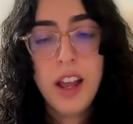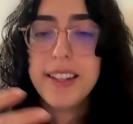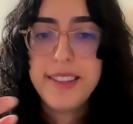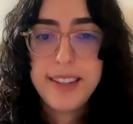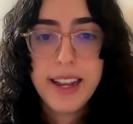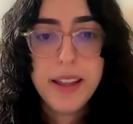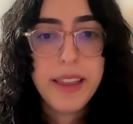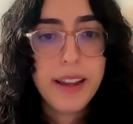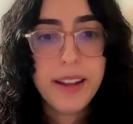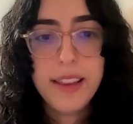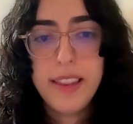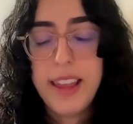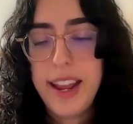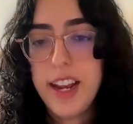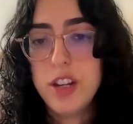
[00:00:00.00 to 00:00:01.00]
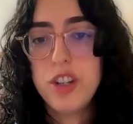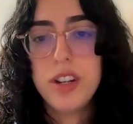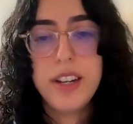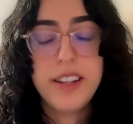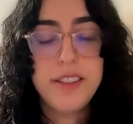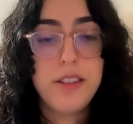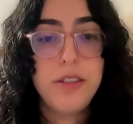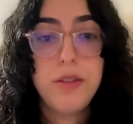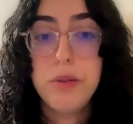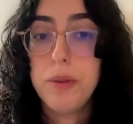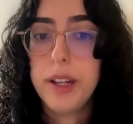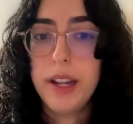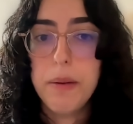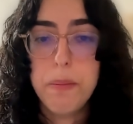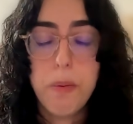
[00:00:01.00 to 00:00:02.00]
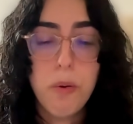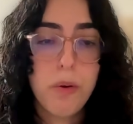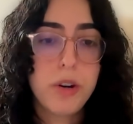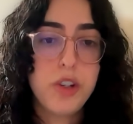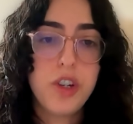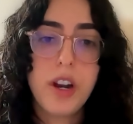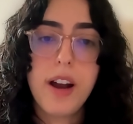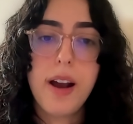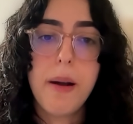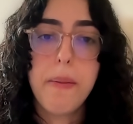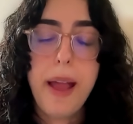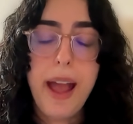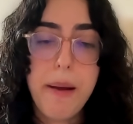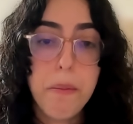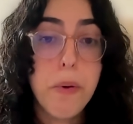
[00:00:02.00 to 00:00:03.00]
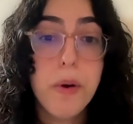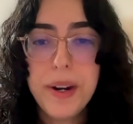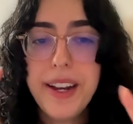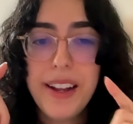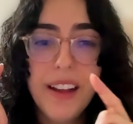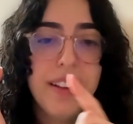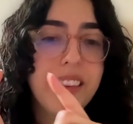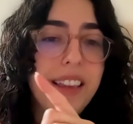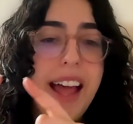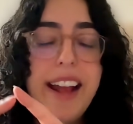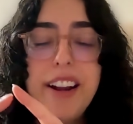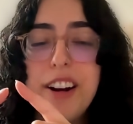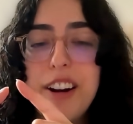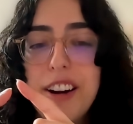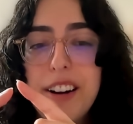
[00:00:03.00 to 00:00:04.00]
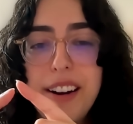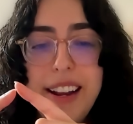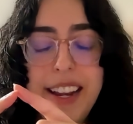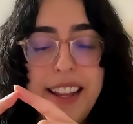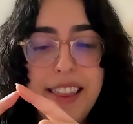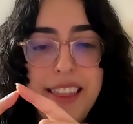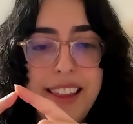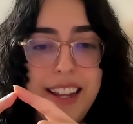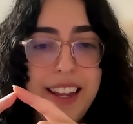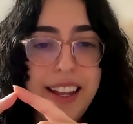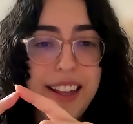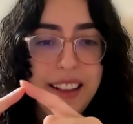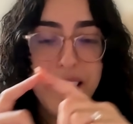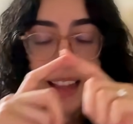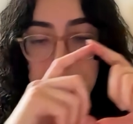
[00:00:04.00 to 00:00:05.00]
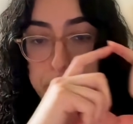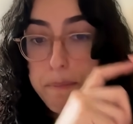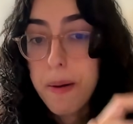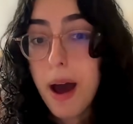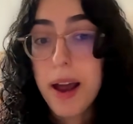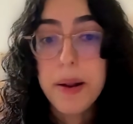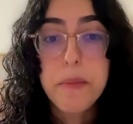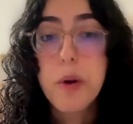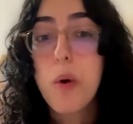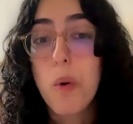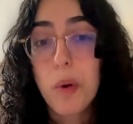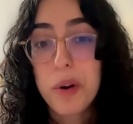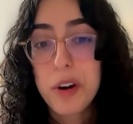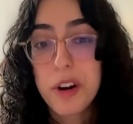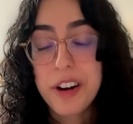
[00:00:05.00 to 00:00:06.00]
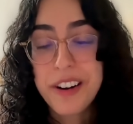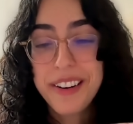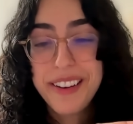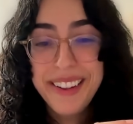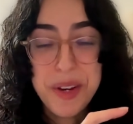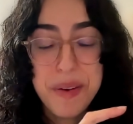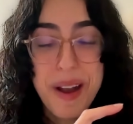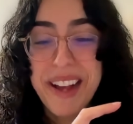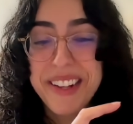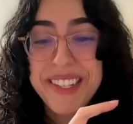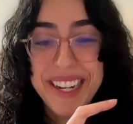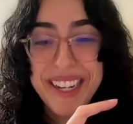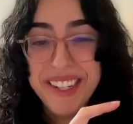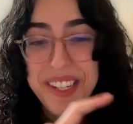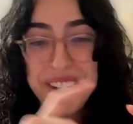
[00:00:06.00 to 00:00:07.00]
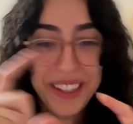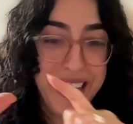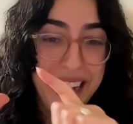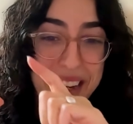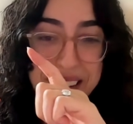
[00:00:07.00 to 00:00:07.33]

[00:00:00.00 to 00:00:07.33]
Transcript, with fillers: Let's say that the agent is doing a poor job at putting a layer in the like bottom corner when you ask it to